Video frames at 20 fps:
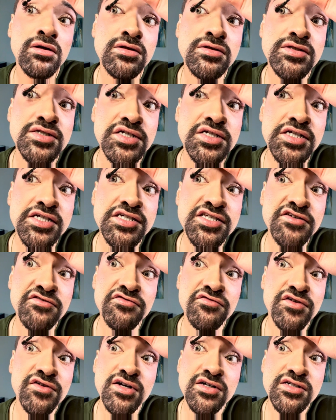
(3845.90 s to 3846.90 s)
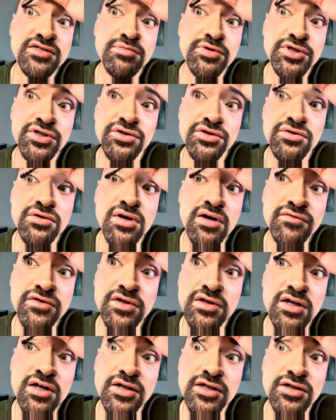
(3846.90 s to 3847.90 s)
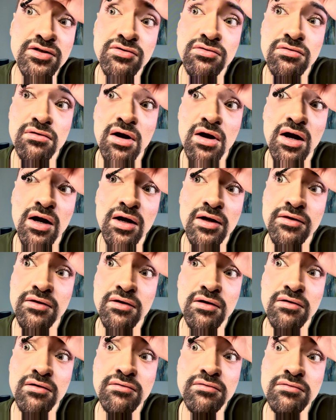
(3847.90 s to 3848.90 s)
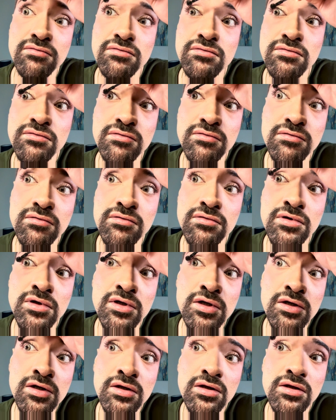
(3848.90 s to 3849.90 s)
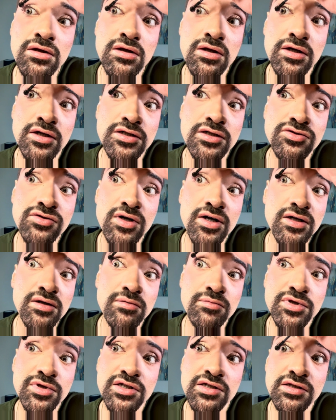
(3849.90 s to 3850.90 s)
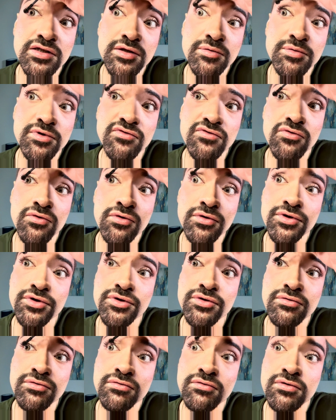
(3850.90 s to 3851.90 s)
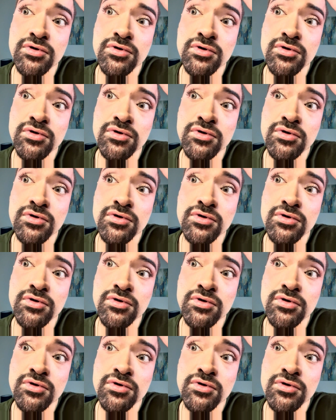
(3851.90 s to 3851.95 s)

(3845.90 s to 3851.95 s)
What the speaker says: It's an easy fix, but you do have to let it dry though. Let it dry completely before you